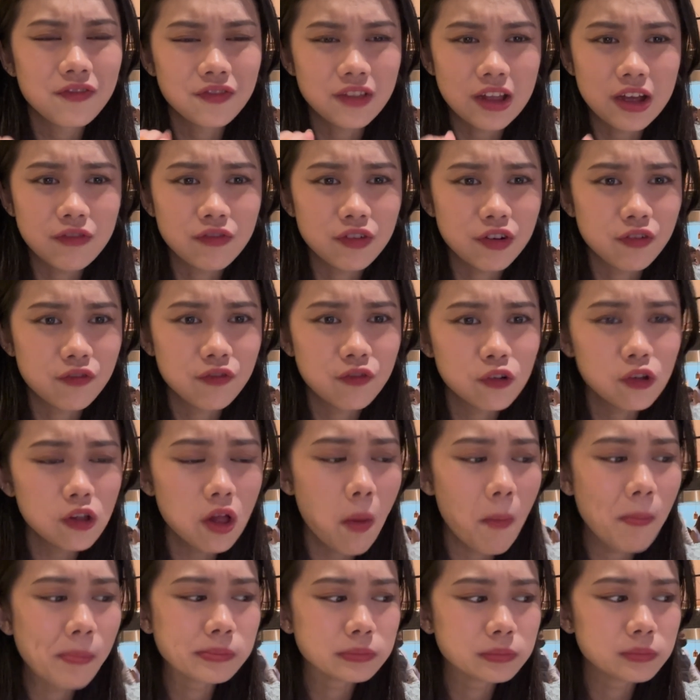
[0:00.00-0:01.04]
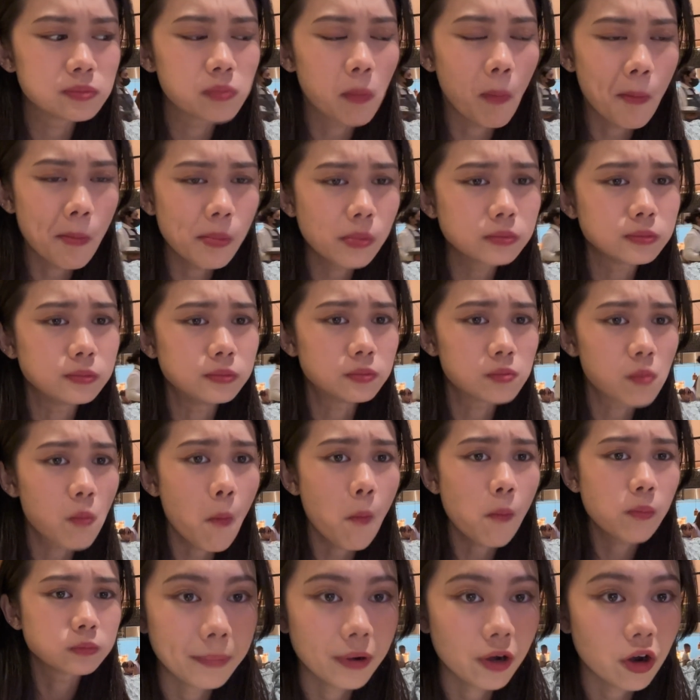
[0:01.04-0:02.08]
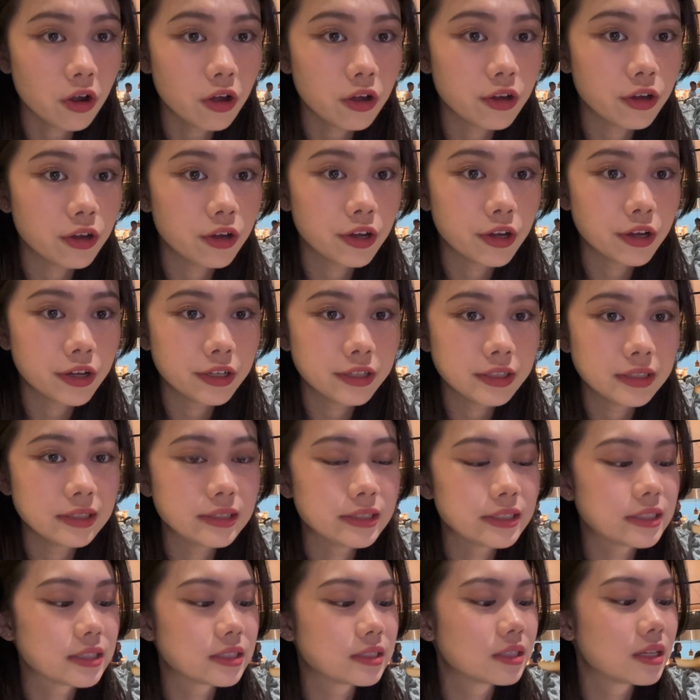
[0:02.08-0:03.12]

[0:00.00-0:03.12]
flavorful. Prawns.